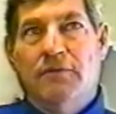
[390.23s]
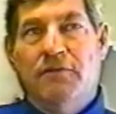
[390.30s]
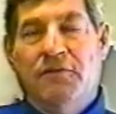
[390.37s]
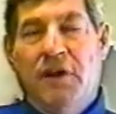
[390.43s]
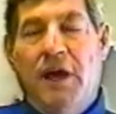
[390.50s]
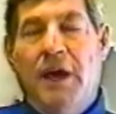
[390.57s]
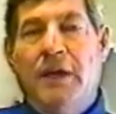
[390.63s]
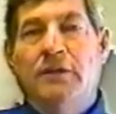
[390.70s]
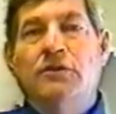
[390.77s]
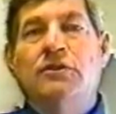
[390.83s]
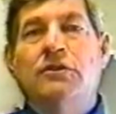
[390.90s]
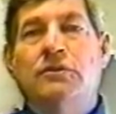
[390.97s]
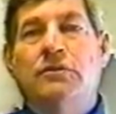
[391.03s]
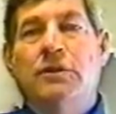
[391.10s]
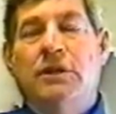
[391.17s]
fine
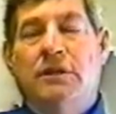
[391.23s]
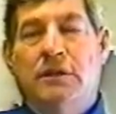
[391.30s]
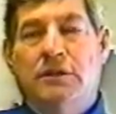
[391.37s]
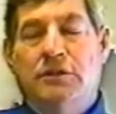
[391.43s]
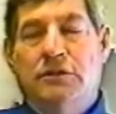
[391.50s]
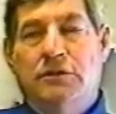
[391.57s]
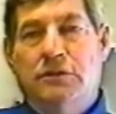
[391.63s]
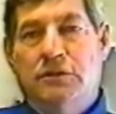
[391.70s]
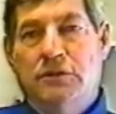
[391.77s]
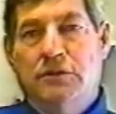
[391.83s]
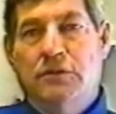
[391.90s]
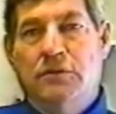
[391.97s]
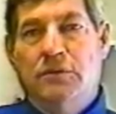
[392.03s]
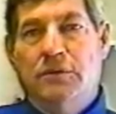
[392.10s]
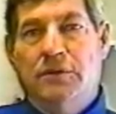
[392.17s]
tuning that you can
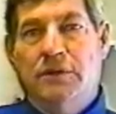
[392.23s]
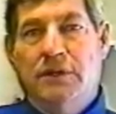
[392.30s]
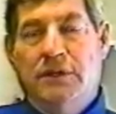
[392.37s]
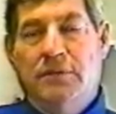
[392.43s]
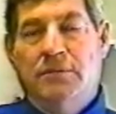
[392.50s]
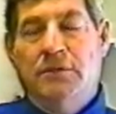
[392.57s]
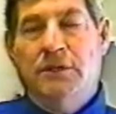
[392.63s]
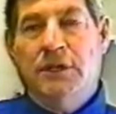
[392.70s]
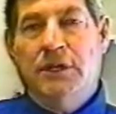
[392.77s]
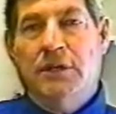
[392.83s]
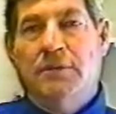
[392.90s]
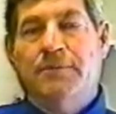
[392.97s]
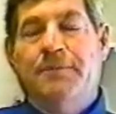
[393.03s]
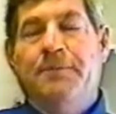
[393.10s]
do with the M10.